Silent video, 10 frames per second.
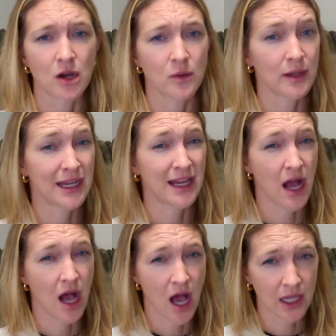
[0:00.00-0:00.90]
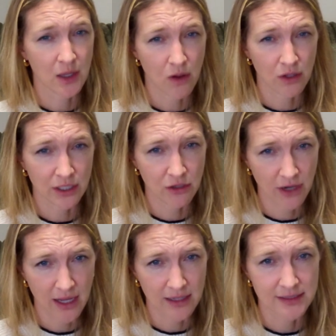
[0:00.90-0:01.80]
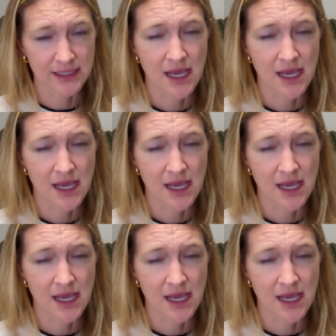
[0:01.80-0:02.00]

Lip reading: Are we eating high quality grains?